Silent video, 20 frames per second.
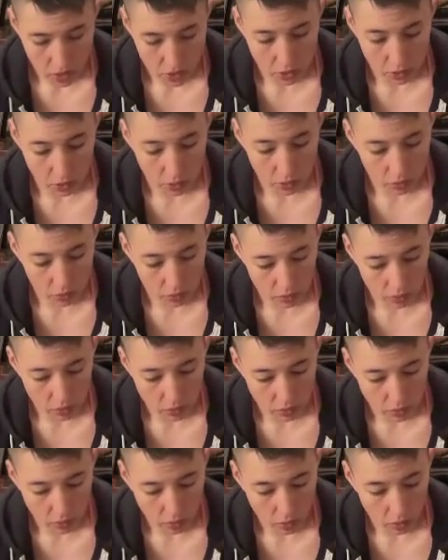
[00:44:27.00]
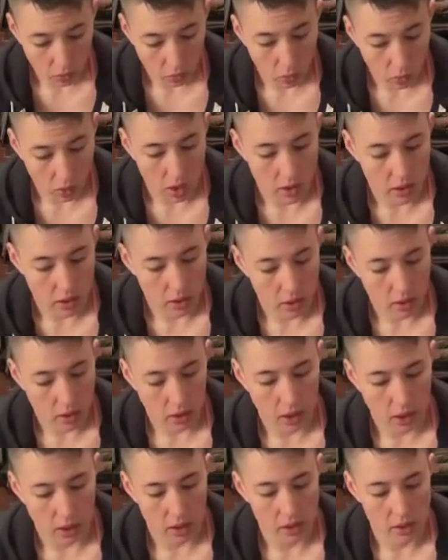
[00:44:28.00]
2, 1,
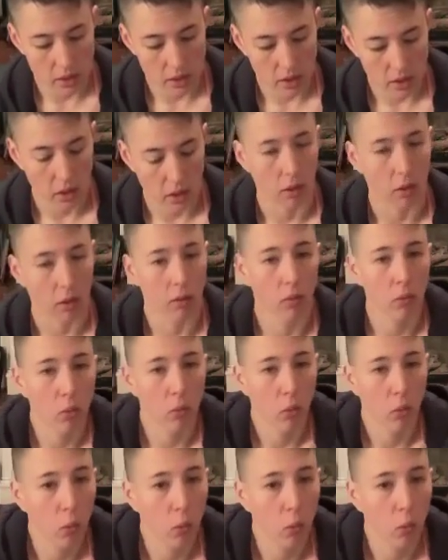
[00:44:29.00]
and go.